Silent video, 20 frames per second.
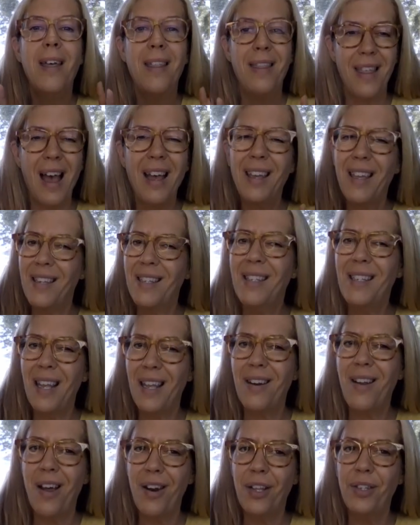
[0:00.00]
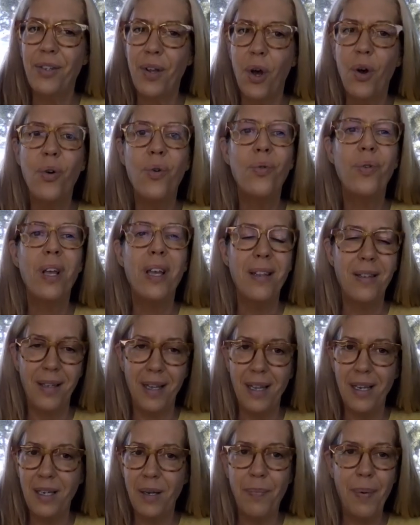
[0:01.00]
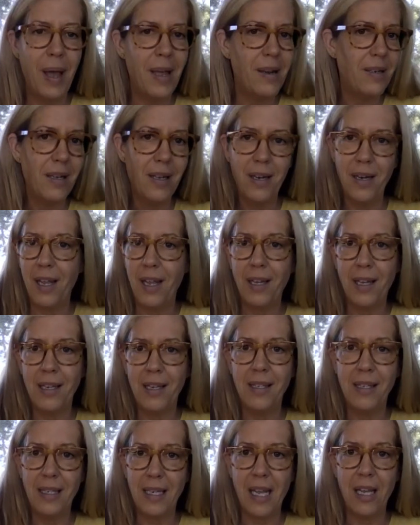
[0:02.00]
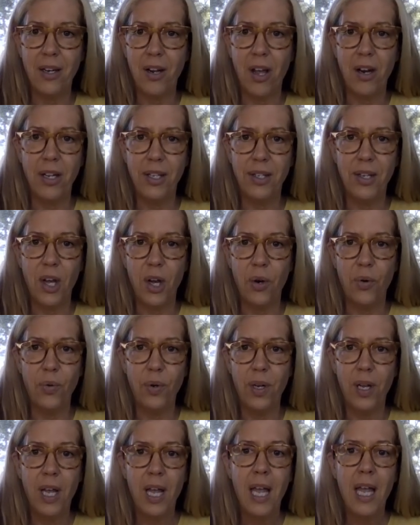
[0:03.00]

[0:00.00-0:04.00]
That can stand on its own. It's independent. It can stand on its own.